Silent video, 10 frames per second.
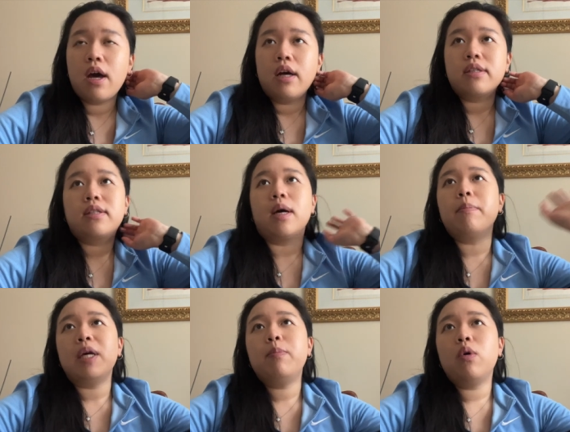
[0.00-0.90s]
Some
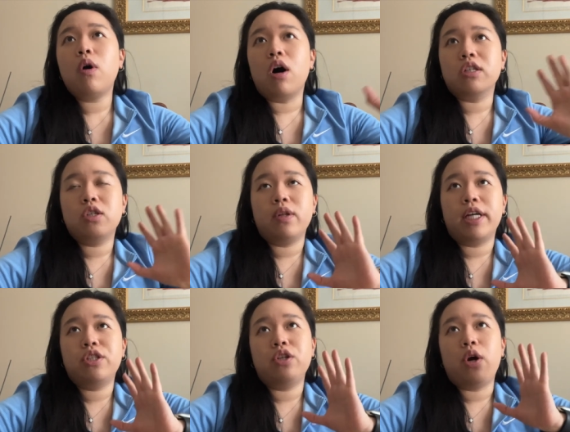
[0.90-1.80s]
people also like
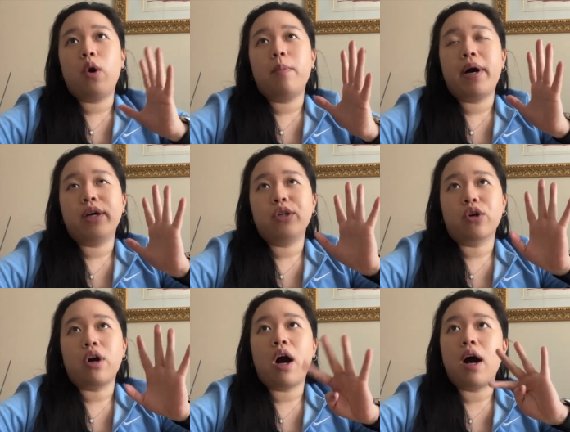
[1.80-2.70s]
to know about
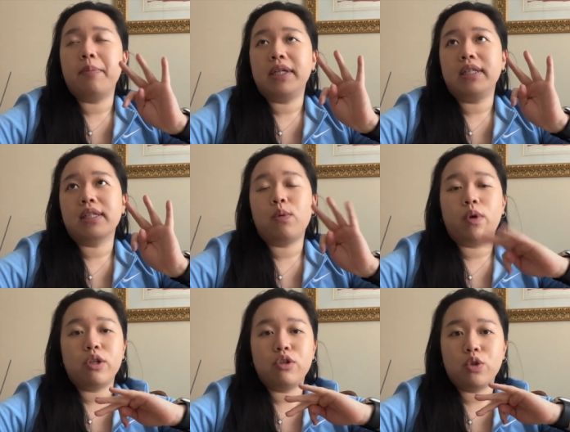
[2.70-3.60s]
your hobbies and
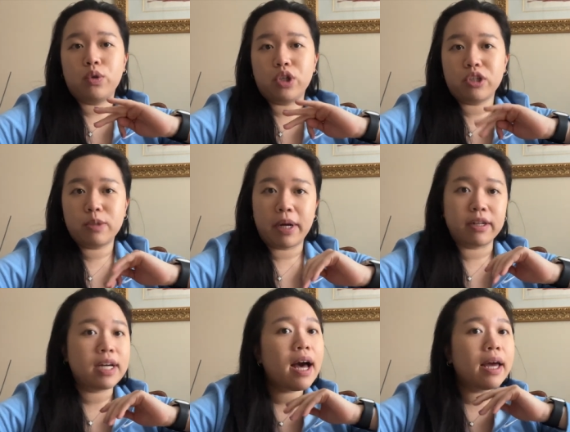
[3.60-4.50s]
what you do in your spare
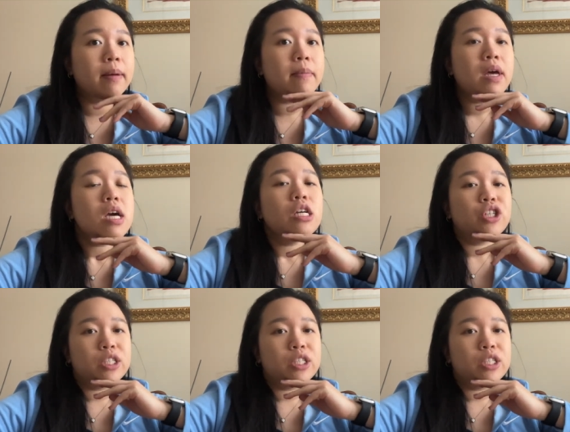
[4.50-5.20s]
time just